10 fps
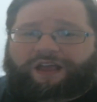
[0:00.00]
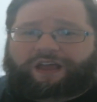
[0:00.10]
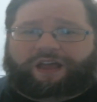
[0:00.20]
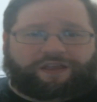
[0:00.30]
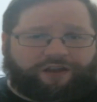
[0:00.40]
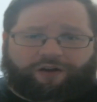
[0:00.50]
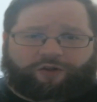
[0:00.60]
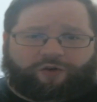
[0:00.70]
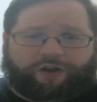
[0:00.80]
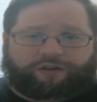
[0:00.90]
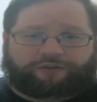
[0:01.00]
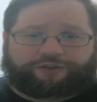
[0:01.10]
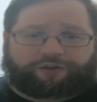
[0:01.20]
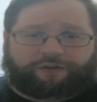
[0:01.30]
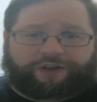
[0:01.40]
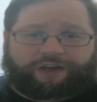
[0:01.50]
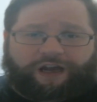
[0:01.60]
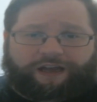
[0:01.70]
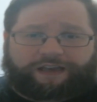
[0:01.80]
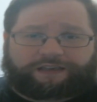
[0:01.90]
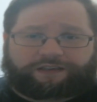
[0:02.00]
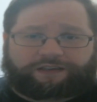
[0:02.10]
and their loyal servant knight,